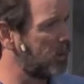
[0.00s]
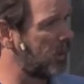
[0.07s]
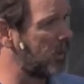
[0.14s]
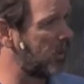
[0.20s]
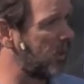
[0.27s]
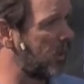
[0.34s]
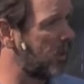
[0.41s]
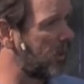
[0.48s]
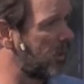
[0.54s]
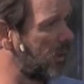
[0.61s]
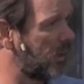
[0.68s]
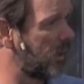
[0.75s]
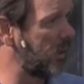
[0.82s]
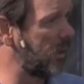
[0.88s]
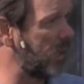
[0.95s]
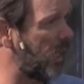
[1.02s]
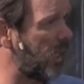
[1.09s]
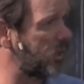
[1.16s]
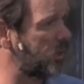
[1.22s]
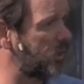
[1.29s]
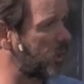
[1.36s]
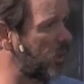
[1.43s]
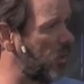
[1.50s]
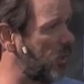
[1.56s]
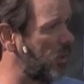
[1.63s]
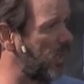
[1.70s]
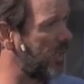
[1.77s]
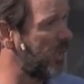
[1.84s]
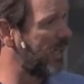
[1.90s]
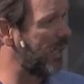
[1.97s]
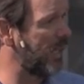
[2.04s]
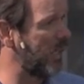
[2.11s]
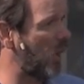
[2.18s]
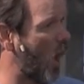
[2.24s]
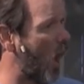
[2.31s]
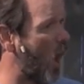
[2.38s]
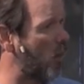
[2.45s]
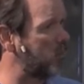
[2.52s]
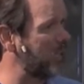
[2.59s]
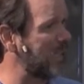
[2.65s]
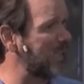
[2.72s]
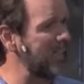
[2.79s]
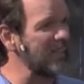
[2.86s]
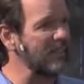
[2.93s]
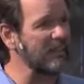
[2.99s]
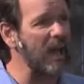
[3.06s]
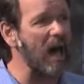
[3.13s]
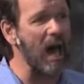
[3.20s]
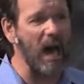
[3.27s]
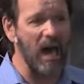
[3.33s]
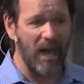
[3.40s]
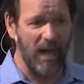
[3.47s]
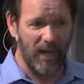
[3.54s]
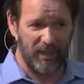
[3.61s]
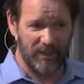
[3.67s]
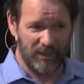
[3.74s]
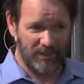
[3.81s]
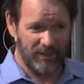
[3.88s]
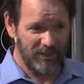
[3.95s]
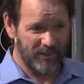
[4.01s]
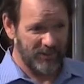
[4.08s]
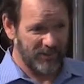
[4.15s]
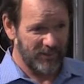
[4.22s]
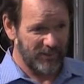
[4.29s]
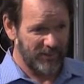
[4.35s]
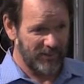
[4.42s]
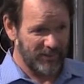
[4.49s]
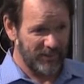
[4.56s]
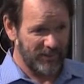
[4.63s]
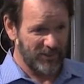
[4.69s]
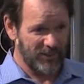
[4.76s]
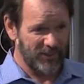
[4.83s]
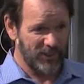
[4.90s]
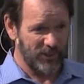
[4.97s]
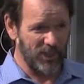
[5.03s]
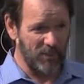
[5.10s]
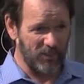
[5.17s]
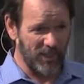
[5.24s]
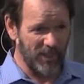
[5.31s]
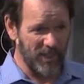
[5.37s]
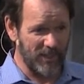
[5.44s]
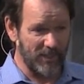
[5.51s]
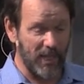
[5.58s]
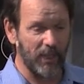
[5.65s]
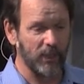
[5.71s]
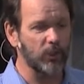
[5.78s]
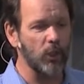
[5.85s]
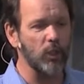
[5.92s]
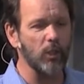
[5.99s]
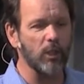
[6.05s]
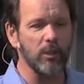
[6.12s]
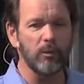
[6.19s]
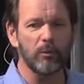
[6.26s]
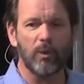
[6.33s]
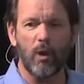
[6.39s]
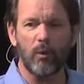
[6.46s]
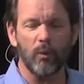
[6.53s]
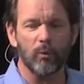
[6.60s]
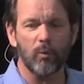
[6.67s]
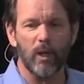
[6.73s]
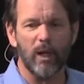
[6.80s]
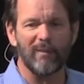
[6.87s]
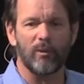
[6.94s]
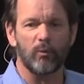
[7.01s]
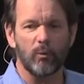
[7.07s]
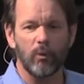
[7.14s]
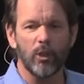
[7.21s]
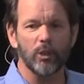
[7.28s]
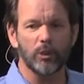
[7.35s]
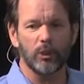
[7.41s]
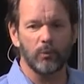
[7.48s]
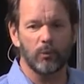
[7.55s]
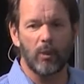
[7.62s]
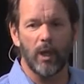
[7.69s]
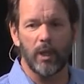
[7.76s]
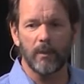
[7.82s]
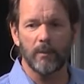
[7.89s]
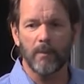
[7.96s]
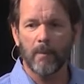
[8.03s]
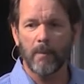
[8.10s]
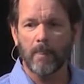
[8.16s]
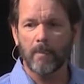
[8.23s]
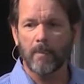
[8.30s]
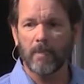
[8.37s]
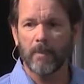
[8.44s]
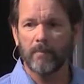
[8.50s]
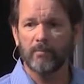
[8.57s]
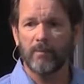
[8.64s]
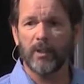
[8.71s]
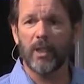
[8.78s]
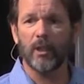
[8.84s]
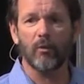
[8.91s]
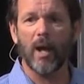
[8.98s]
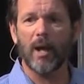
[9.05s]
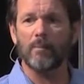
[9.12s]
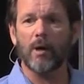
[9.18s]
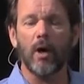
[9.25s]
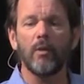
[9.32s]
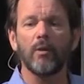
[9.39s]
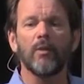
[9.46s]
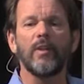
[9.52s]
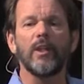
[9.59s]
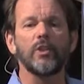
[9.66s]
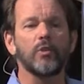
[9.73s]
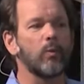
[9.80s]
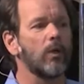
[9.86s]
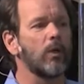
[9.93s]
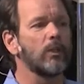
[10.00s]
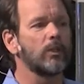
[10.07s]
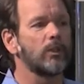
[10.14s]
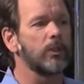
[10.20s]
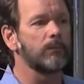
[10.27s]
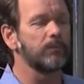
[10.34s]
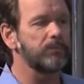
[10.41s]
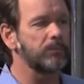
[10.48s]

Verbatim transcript: In galasakoya. And it all being in God. Something like that. So you can go with whatever words you want. But then grab a hold of these words.